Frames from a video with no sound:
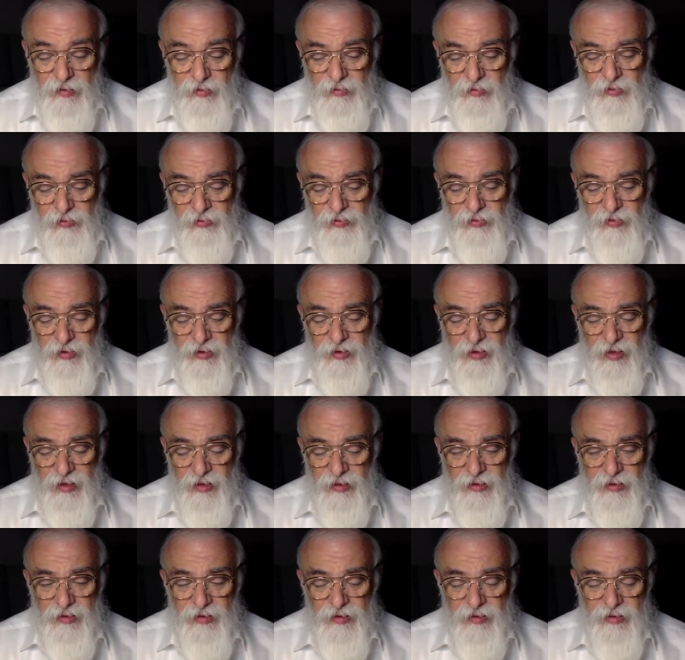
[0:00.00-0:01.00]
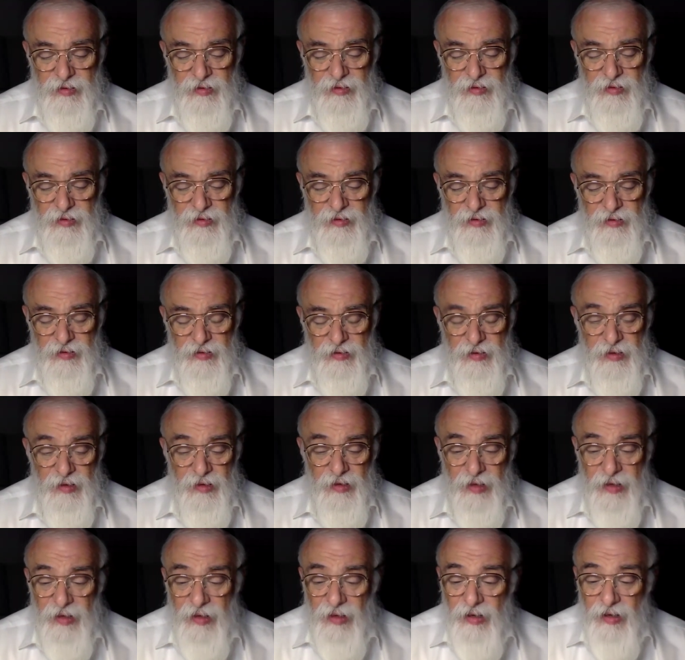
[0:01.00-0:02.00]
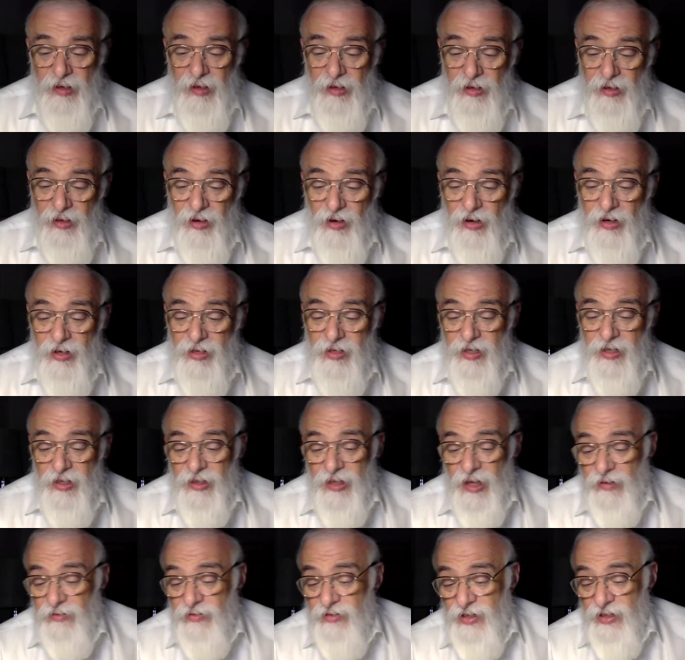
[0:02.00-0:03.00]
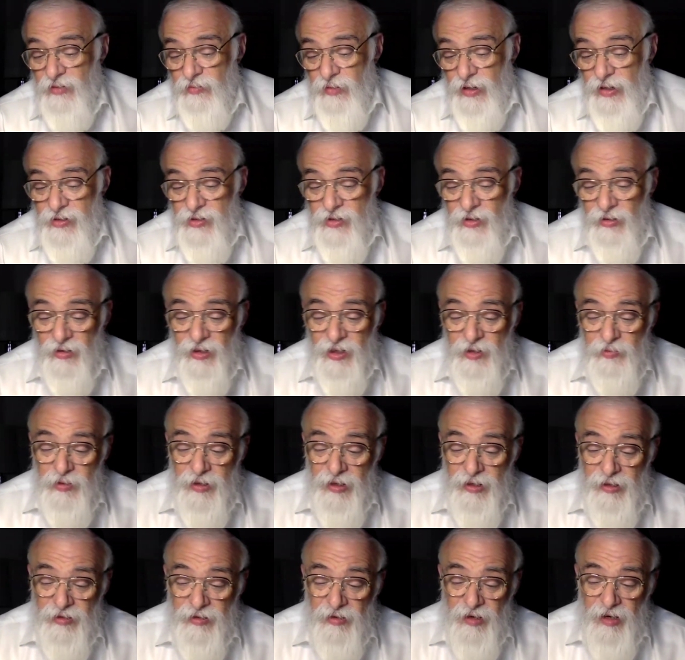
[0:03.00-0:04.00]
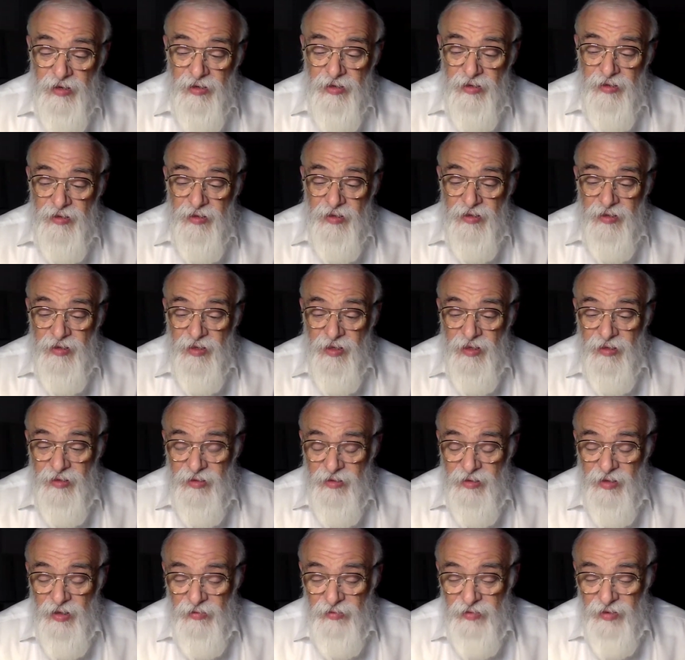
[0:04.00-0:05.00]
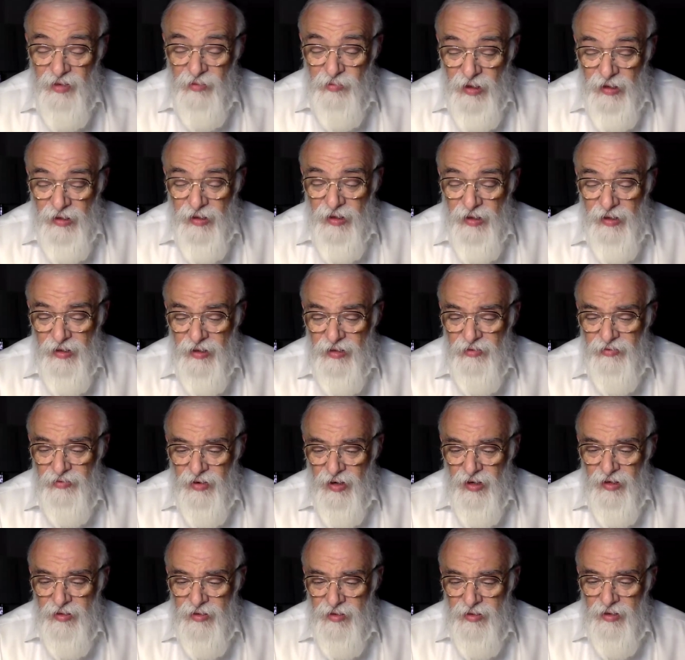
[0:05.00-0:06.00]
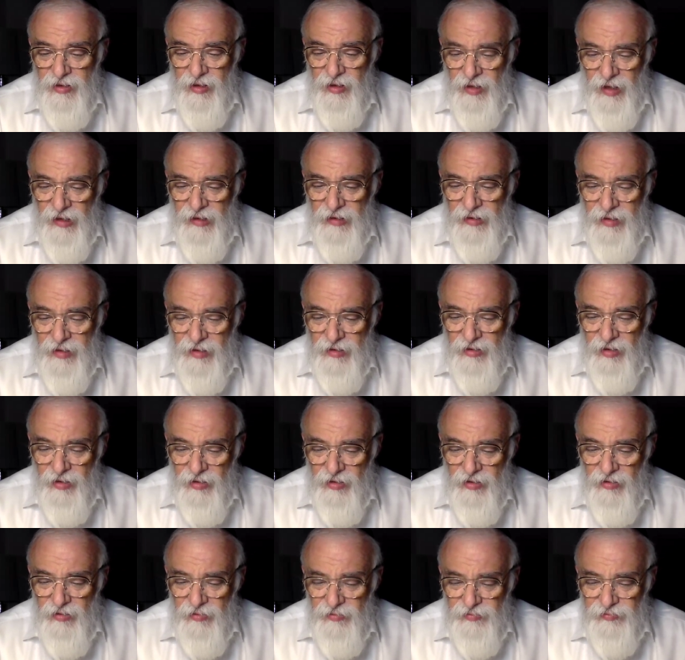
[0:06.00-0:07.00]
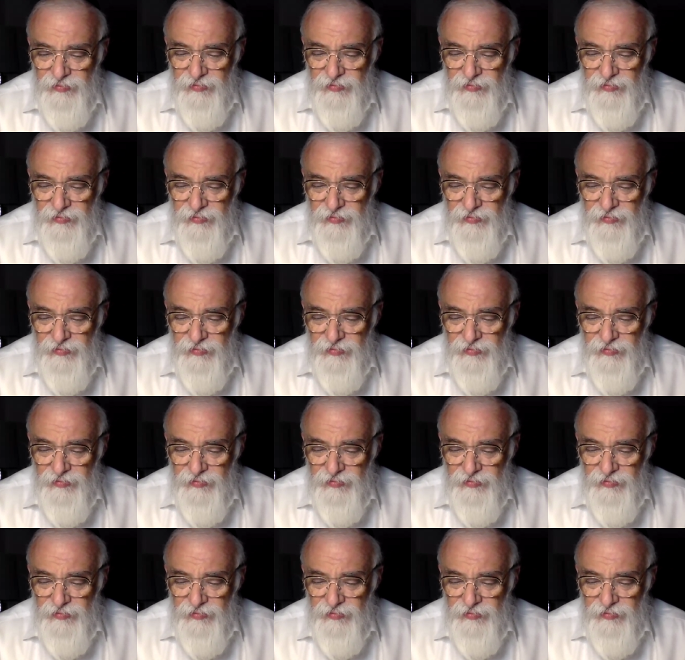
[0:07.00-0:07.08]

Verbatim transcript: for few tests, Goddess and Nafshi, my soul has been crushed, says David Melech, and he finds delight in Torah.